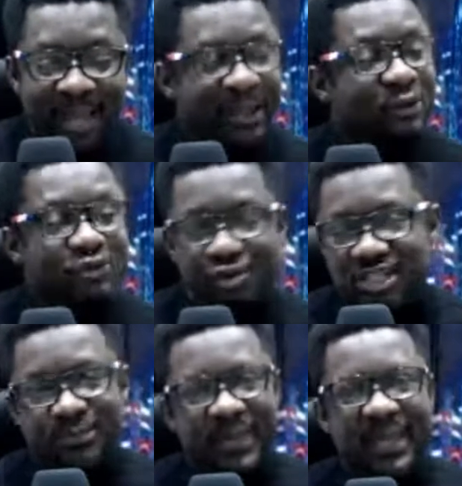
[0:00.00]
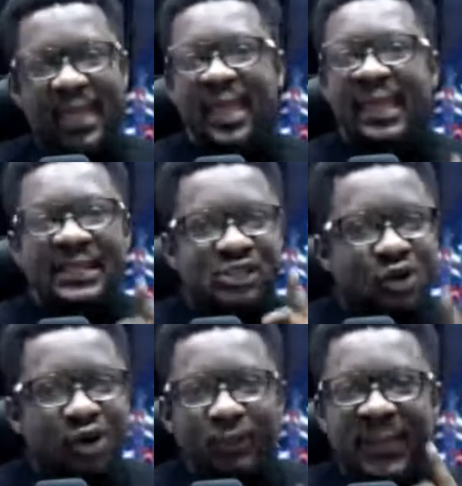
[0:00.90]
Trust me, it's going to
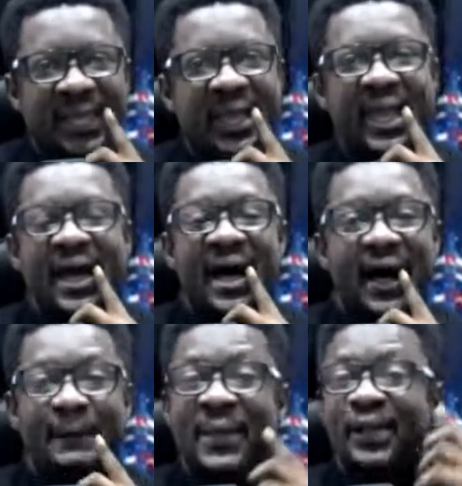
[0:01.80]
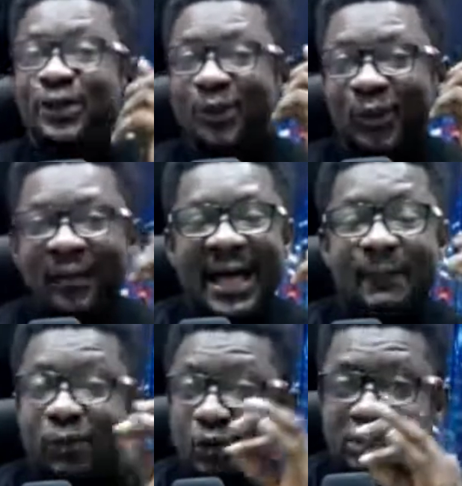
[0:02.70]
be, I'm going
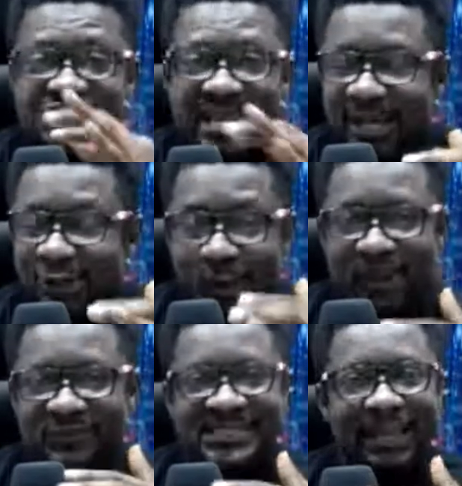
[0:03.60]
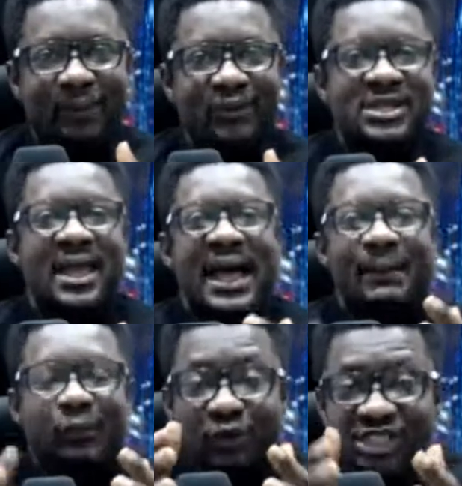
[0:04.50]
to shake a number of tables. I'm going
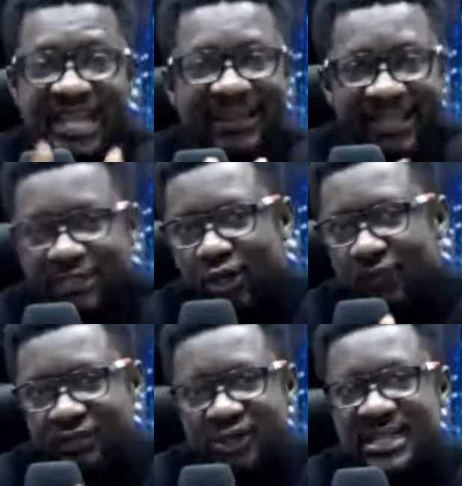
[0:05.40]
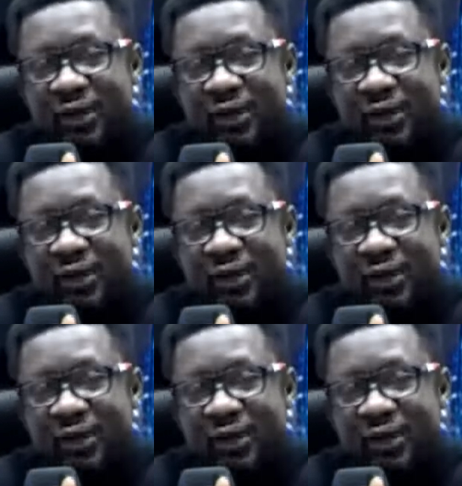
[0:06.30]
to challenge a lot of thoughts and